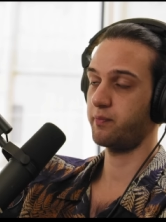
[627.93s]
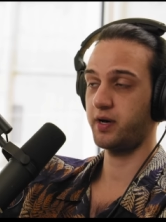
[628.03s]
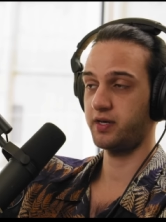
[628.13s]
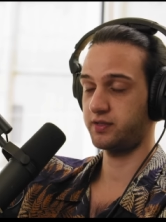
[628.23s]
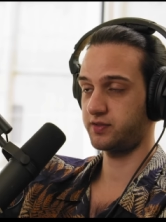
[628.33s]

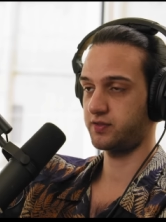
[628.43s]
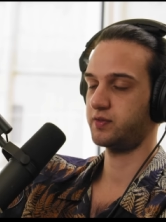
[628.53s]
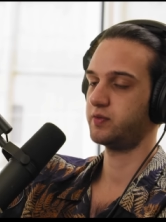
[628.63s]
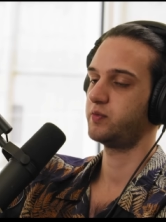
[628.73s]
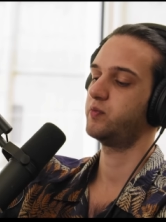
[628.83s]
But
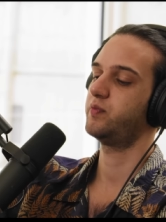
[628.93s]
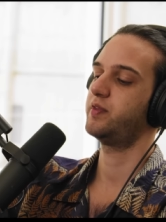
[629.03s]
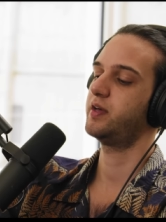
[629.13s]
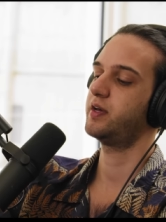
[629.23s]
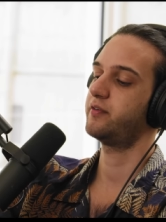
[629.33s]

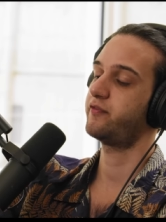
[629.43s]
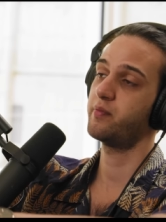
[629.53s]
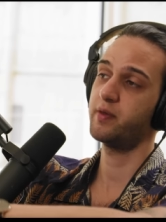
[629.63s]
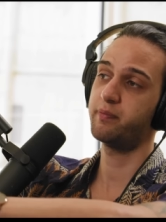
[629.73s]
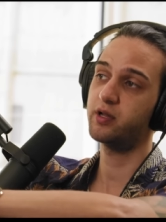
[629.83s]

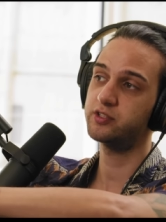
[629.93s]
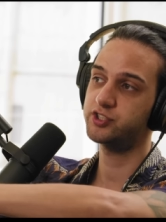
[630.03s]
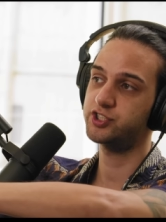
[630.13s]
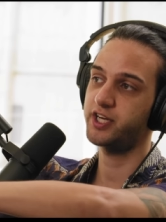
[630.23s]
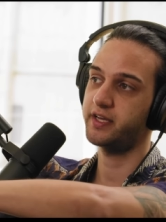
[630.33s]
from the
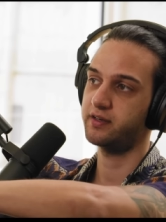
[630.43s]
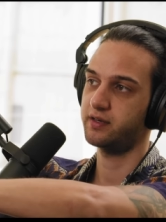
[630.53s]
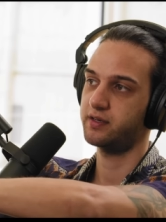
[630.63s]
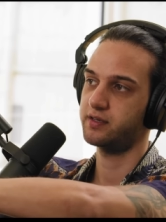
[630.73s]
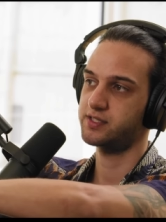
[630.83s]
Pulse Chain
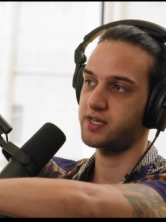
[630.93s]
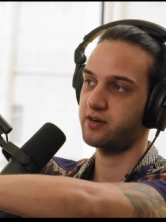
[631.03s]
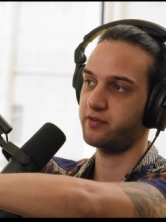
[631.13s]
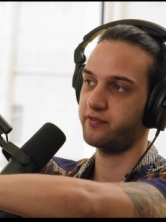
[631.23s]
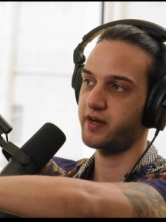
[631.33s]

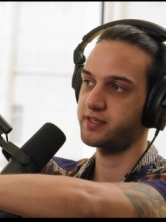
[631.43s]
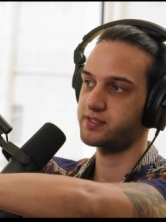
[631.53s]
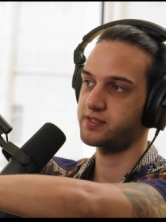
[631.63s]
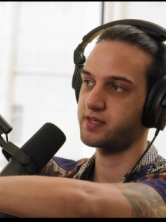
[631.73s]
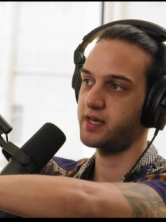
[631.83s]

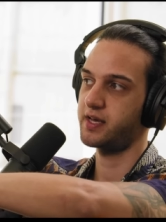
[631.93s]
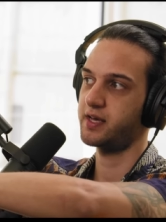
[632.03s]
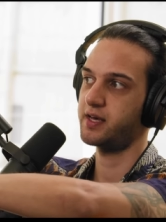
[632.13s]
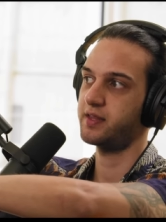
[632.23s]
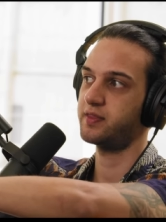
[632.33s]
sacrifice
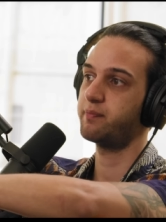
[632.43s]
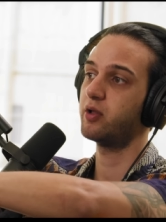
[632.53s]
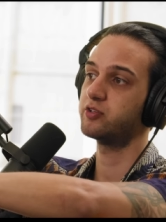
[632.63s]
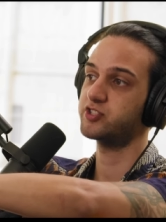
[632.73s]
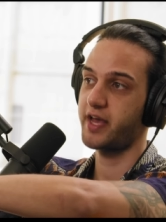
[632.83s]
and the
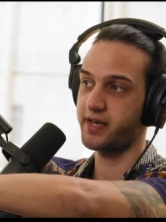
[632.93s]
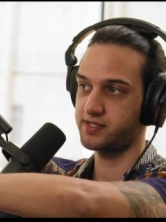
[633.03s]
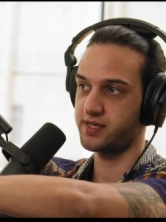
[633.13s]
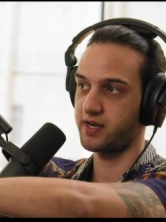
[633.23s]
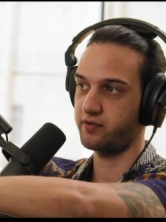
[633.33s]
Pulse
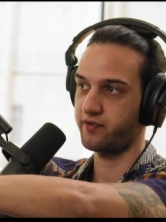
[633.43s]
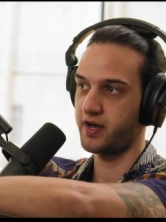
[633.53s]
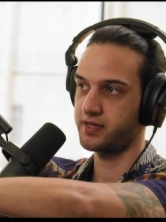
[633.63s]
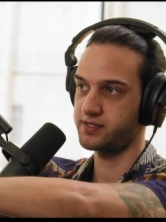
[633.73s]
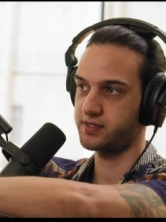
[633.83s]
X
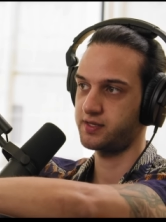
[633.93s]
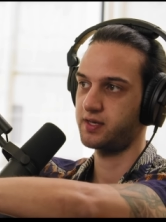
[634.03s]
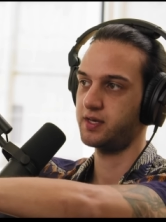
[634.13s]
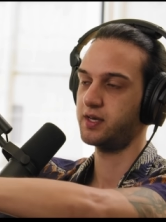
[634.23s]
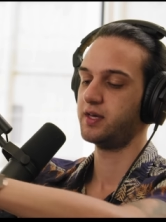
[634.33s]
sacrifice,
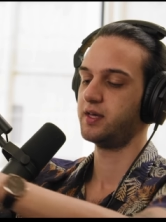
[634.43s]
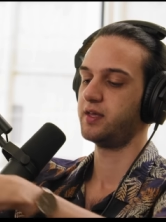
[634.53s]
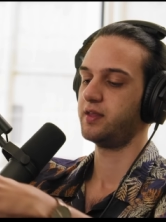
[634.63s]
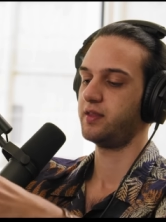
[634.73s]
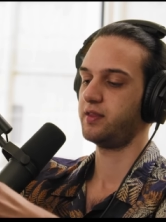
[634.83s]

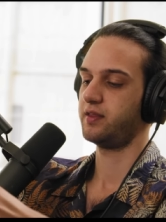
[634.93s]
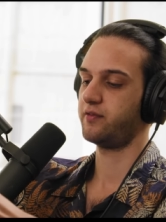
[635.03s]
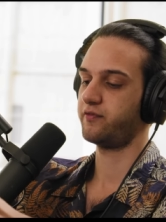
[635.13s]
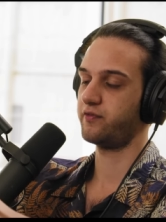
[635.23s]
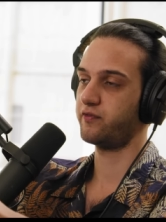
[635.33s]

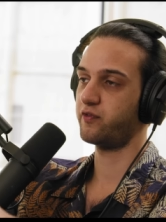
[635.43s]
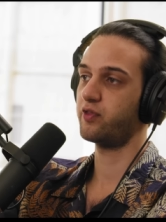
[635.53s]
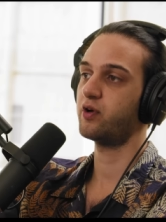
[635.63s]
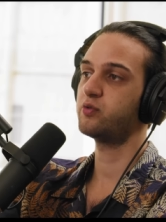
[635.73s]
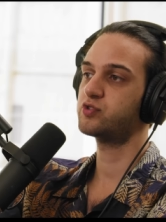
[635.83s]

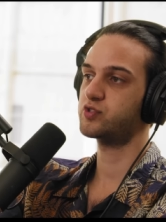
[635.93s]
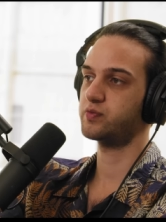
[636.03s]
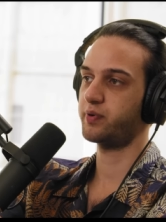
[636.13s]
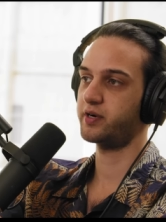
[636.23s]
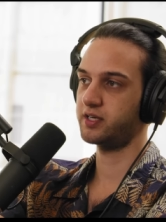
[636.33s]
for those
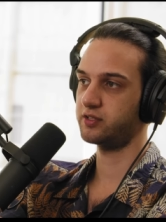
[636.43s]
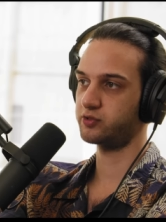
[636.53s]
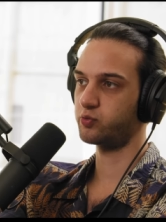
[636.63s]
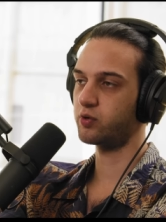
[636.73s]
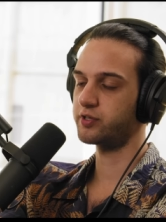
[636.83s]

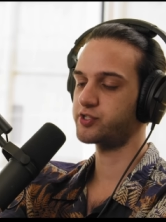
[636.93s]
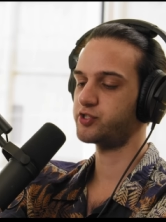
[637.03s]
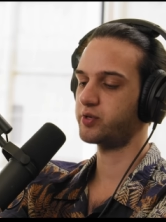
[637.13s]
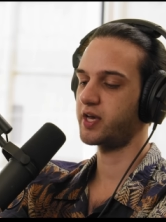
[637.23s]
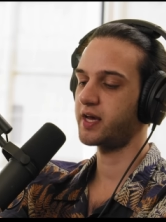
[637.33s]
particular
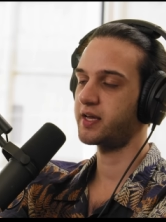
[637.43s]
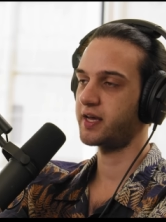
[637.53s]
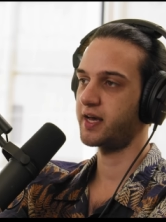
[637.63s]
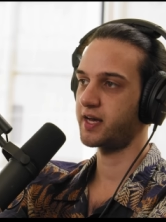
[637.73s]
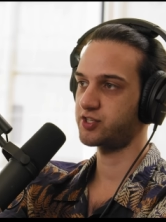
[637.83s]
wallets, you
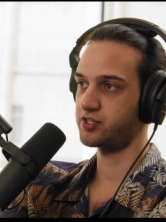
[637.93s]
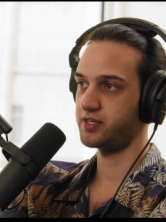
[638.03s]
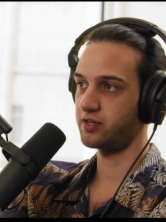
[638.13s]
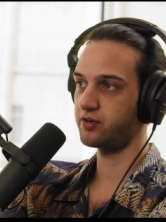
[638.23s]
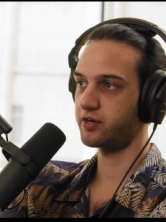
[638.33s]
can
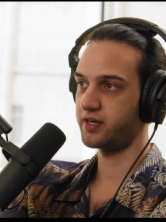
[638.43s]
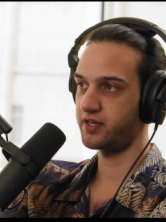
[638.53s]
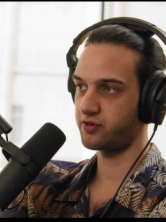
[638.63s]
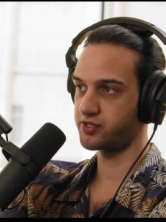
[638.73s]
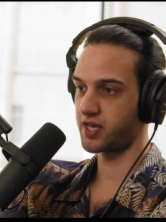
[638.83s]
actually look on
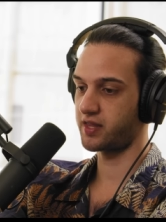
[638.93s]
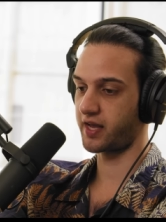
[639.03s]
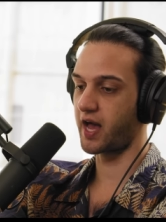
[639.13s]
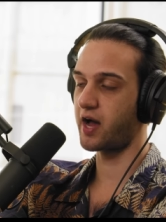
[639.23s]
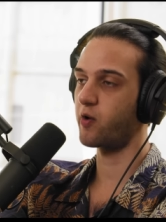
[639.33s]
Etherscan,
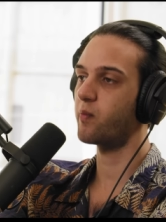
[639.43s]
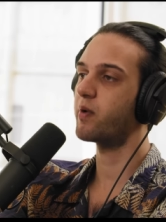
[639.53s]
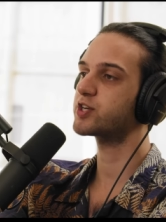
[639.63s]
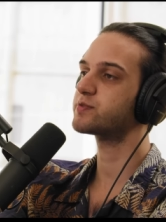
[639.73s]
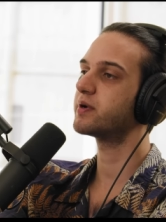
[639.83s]
like how
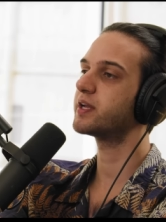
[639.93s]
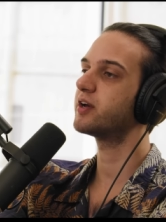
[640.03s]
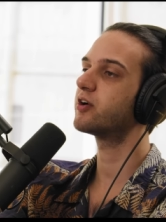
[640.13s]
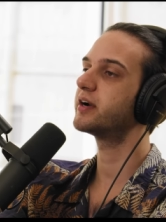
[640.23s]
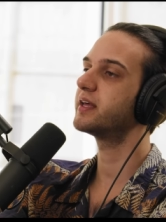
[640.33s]
much money
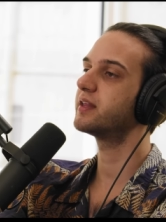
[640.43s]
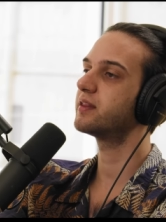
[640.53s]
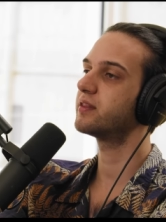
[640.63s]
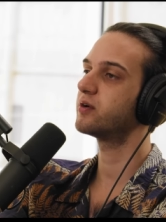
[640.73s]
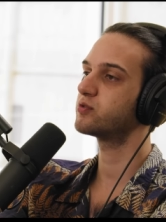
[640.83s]
are
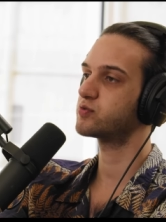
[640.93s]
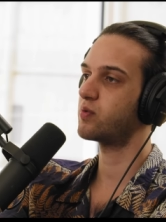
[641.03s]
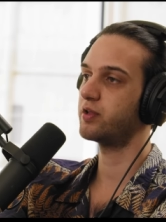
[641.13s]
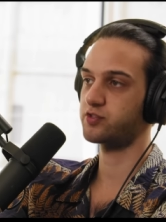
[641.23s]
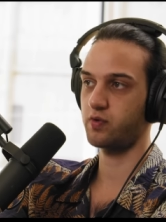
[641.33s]
in those
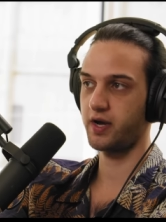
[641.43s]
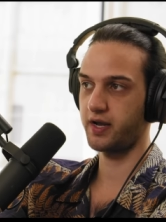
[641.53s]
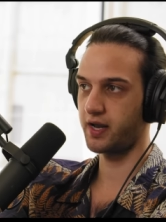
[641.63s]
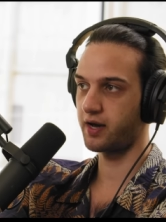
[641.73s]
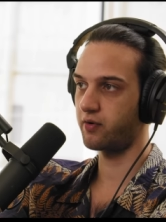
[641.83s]
wallets
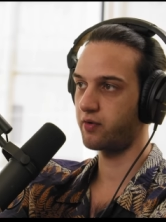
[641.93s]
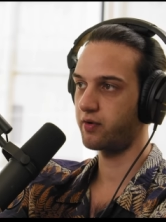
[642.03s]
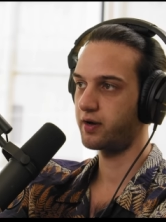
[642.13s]
right now.